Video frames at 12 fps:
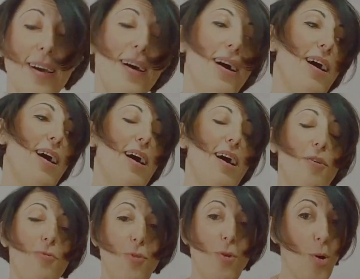
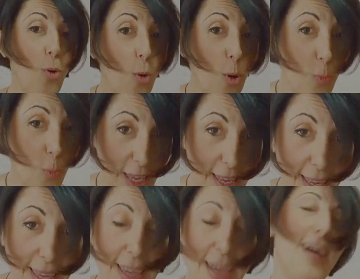for a whole
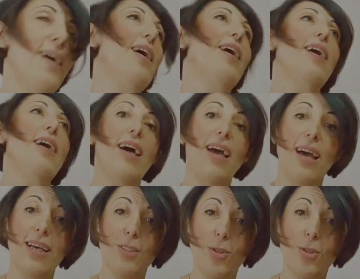week as